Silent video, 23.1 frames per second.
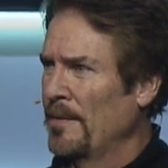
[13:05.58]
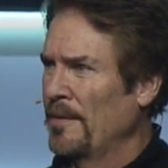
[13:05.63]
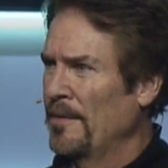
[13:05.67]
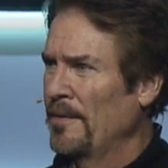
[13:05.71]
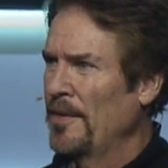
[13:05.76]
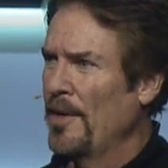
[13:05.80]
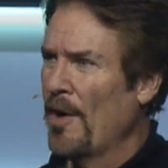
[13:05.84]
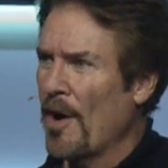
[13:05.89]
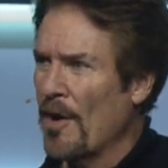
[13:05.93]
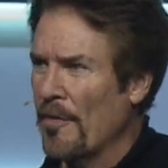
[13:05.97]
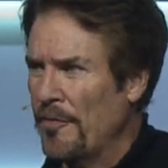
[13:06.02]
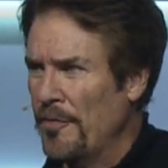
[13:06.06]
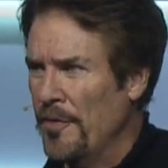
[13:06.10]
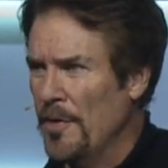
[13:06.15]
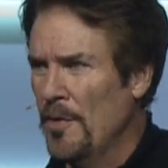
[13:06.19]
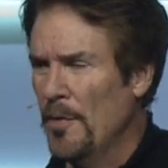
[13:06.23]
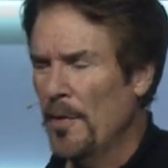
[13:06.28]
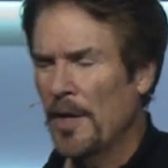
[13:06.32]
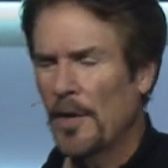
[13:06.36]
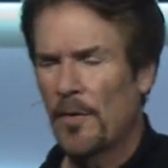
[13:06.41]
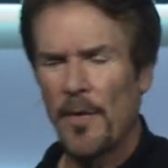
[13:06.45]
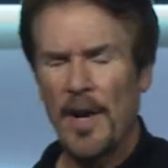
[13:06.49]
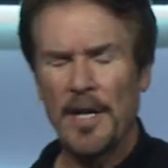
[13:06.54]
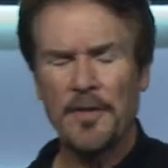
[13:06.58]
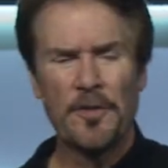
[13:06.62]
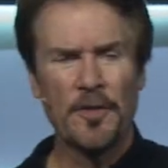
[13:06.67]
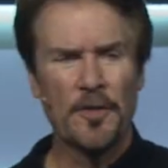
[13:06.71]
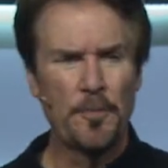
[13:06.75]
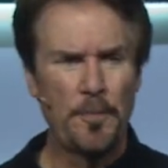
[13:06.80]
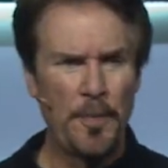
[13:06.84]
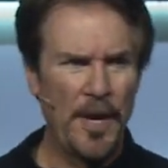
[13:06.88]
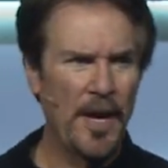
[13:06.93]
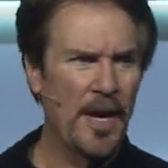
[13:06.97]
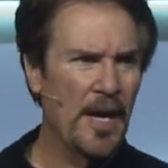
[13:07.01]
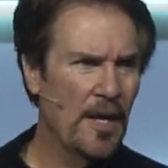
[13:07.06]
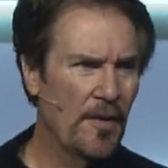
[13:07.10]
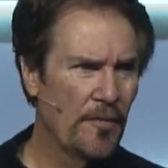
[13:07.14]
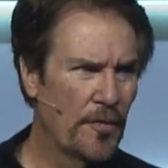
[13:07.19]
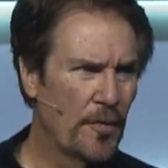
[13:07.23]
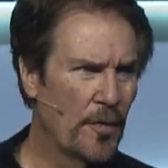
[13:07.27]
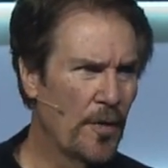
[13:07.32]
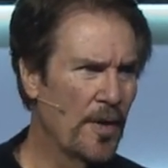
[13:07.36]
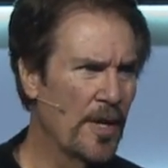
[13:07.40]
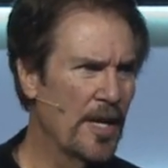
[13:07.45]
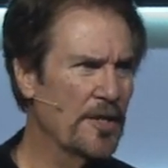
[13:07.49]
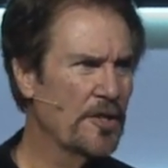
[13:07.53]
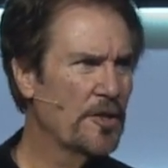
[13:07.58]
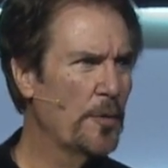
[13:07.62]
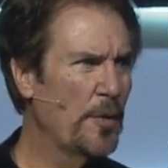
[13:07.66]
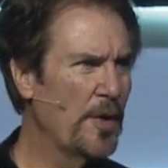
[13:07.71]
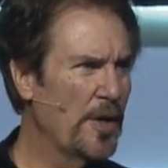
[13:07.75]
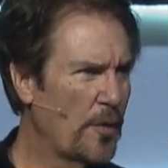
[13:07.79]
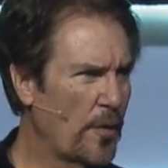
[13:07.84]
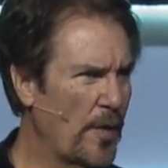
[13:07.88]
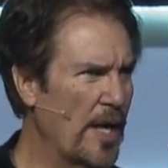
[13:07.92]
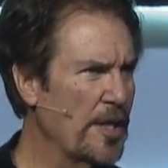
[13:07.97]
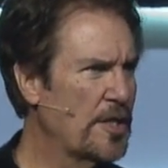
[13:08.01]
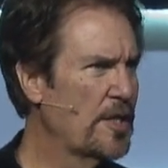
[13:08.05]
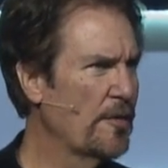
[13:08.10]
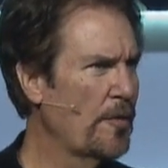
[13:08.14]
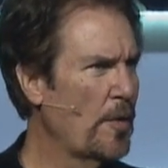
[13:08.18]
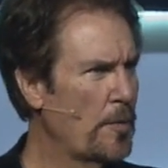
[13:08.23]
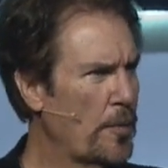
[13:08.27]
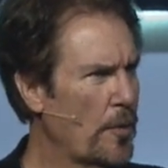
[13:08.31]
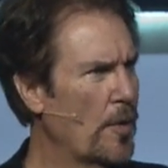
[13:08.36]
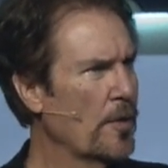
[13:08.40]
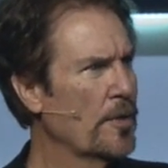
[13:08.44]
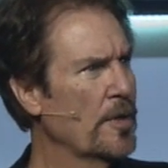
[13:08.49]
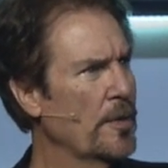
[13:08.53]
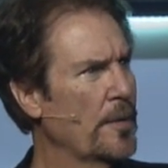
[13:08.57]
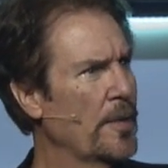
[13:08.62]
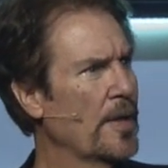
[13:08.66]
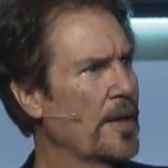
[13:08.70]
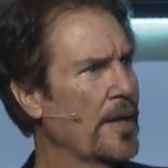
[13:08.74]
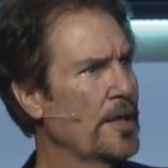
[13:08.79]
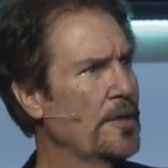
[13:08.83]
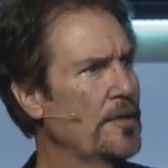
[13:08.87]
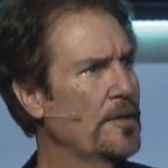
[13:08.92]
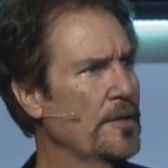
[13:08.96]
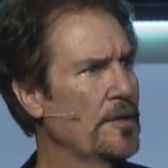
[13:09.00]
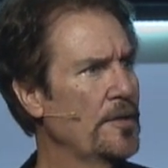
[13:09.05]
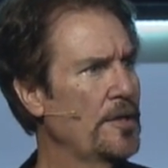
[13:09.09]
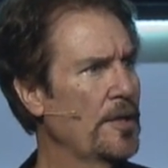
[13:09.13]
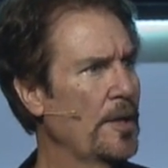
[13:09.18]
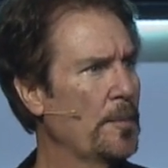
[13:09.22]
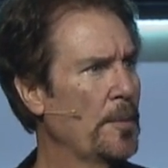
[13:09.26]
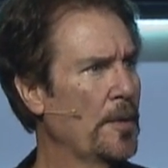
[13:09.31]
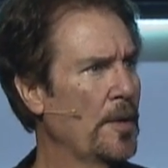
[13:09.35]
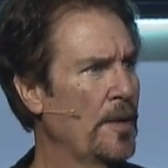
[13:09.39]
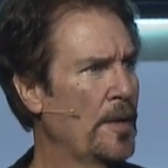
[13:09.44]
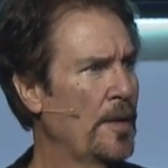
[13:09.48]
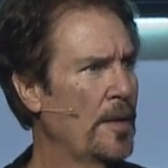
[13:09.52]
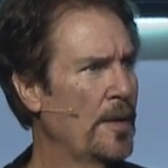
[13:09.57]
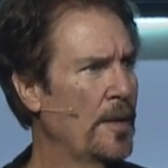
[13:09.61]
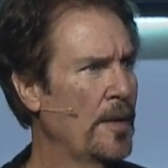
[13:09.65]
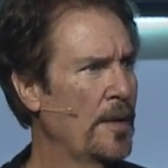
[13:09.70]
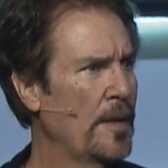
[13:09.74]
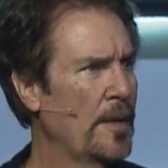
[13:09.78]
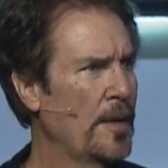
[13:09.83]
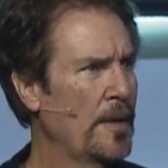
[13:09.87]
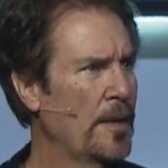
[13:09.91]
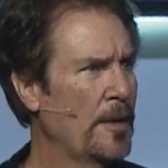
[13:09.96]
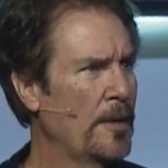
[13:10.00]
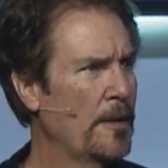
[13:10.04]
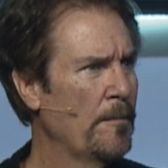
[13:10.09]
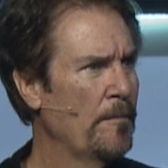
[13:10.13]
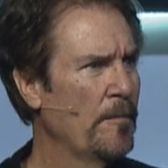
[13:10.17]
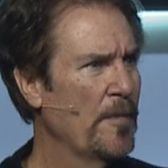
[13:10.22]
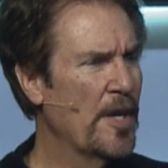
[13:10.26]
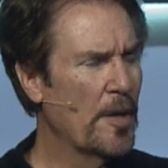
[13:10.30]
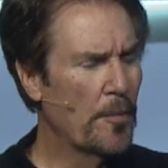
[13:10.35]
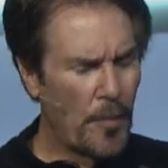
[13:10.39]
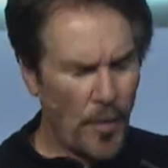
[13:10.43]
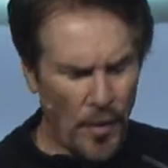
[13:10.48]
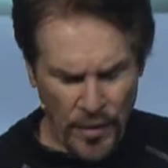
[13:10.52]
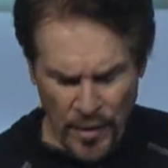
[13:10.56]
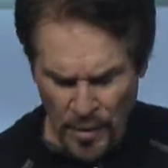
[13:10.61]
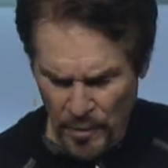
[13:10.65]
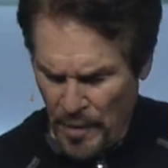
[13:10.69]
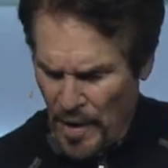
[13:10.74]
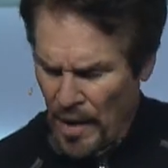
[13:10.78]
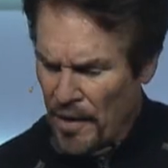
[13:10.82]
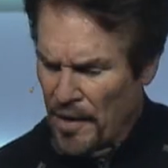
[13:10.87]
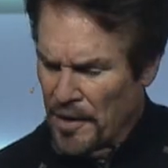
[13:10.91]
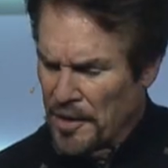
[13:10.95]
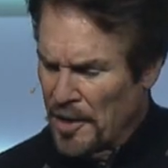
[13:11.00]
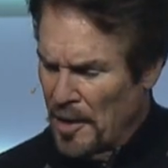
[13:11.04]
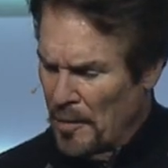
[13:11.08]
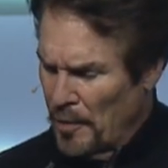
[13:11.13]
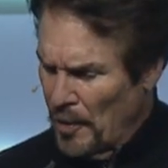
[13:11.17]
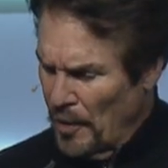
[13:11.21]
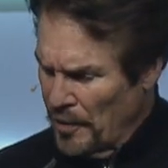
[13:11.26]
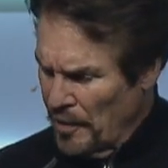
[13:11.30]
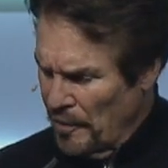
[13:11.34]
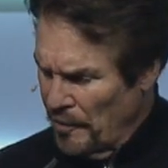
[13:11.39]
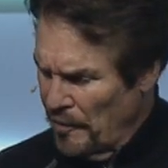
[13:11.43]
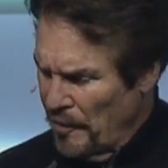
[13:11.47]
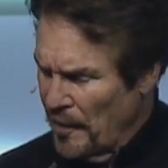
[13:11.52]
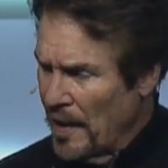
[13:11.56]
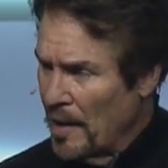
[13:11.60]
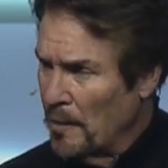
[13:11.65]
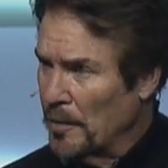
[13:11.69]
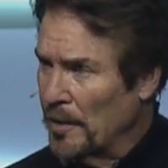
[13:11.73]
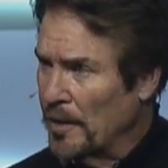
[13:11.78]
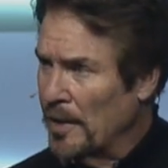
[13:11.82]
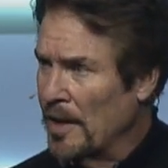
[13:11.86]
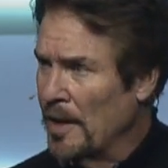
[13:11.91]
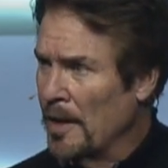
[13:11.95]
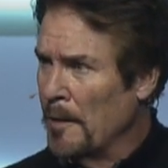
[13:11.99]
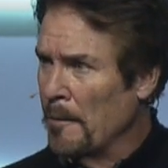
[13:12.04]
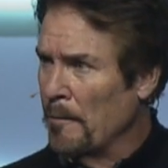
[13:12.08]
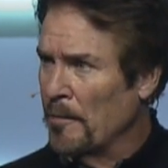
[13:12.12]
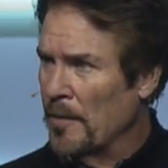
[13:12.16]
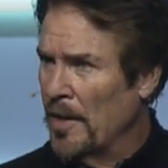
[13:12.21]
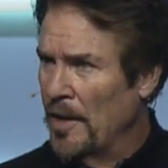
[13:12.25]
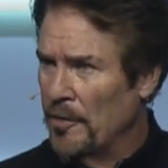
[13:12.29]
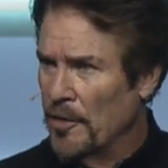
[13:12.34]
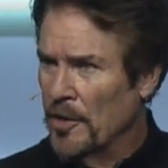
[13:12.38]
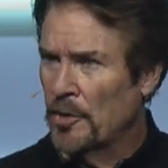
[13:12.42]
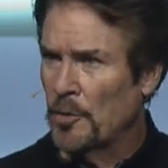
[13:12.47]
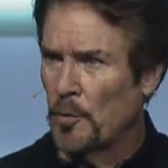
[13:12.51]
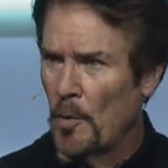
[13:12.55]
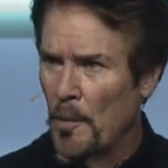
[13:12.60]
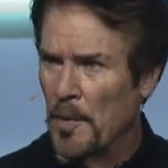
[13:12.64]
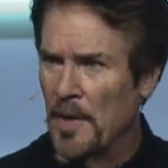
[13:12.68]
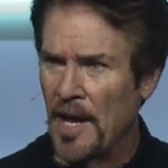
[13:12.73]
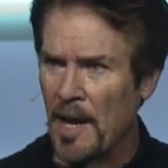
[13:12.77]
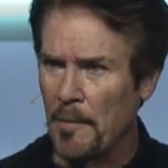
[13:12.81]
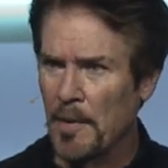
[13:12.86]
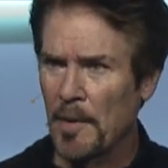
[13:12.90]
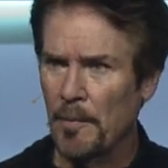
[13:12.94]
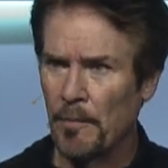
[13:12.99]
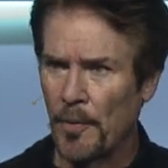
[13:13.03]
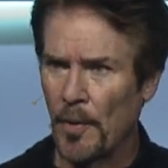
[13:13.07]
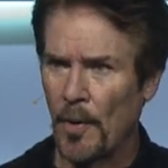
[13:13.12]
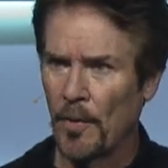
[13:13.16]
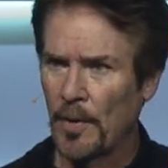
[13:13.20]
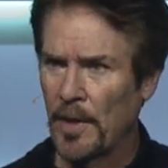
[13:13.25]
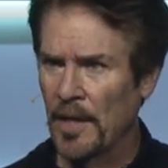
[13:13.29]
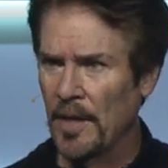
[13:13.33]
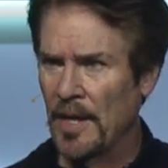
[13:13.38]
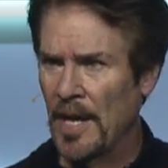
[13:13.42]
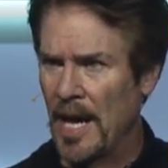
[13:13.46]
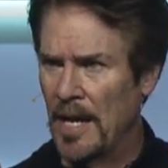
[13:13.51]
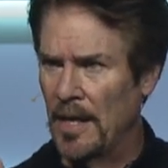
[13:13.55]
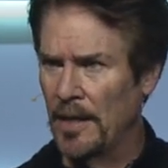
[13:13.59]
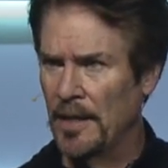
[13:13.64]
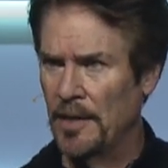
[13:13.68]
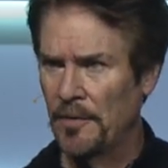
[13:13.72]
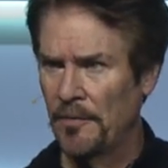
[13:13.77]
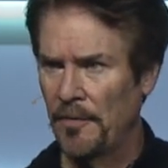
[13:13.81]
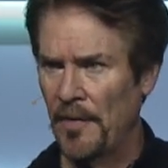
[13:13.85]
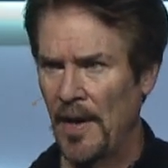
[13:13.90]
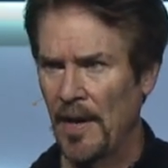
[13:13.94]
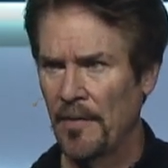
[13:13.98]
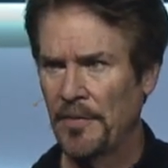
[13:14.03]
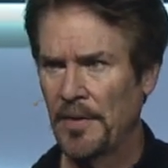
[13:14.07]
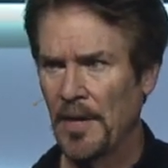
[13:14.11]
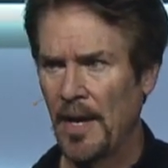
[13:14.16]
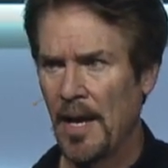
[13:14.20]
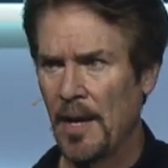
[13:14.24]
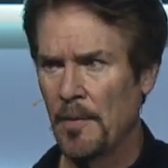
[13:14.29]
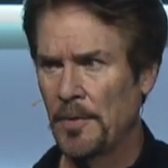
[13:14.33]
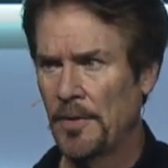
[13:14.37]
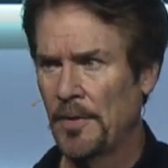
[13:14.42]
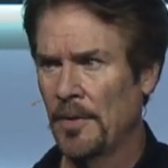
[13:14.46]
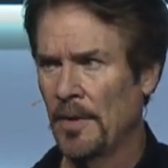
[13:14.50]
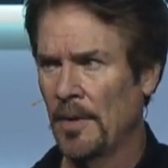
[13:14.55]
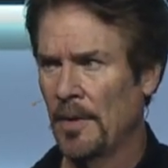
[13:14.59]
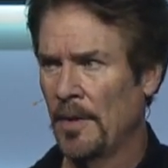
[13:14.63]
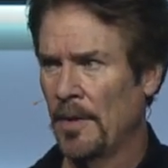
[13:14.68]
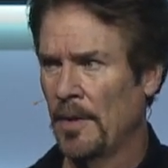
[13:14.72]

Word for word: There are few regrets as painful as the regrets of a broken relationship and a broken marriage and a broken family. And this woman had been broken at least five times